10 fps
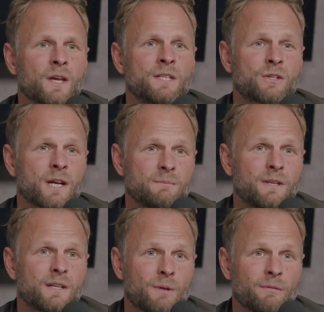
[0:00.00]
It strikes me
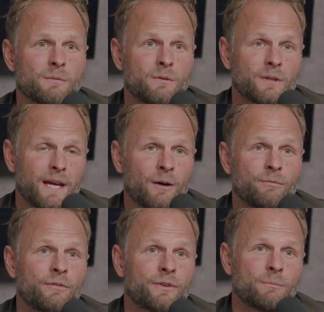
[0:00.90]
that it's probably been really
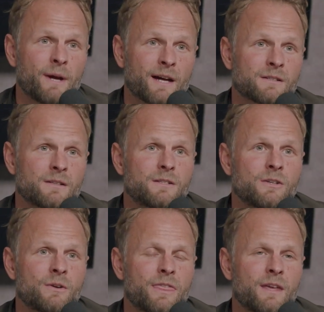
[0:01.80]
helpful for your pastorate
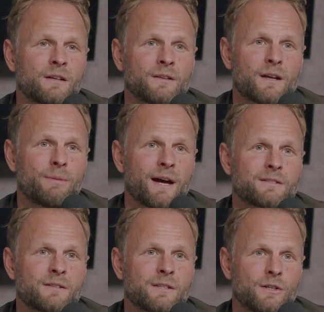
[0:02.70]
too. I think a lot of
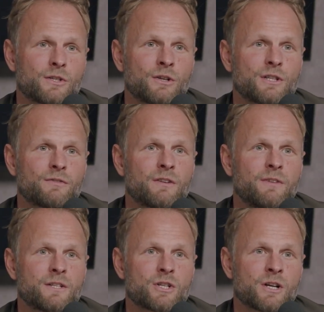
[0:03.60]
pastors in their search for
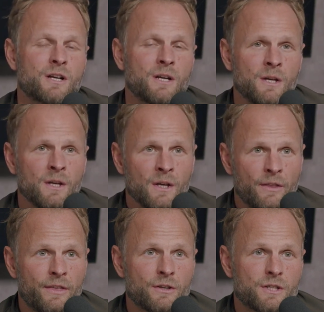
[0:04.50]
adventure,
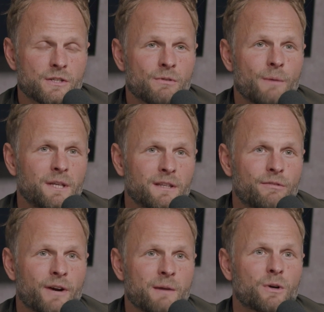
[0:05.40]
they're disrupting the
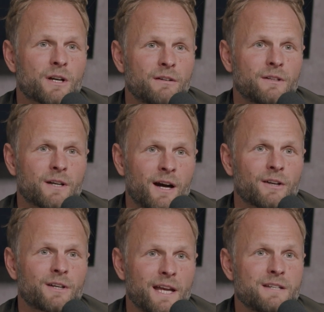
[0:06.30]
framework of their
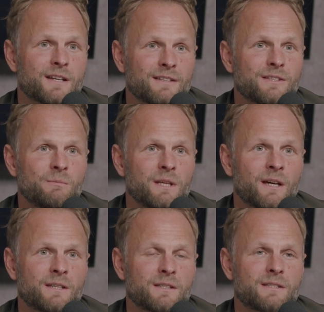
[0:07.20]
congregations
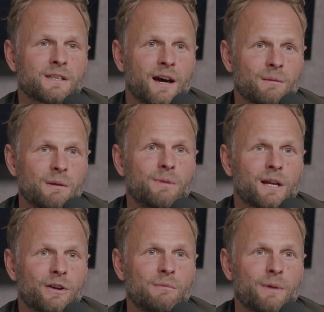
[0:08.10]
because it's got to be
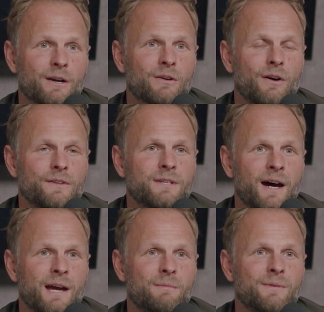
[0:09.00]
bigger and better all the
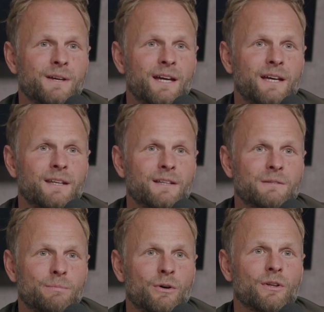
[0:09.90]
time. And it's
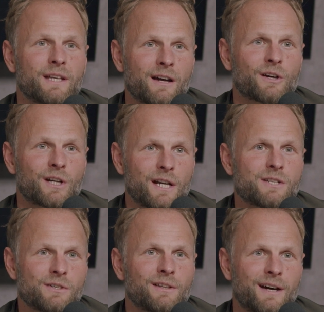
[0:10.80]
pulling
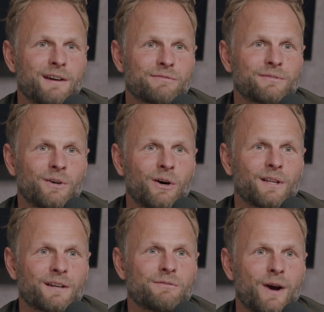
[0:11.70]
congregational life all
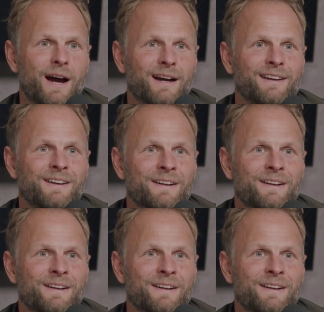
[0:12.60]
out of whack.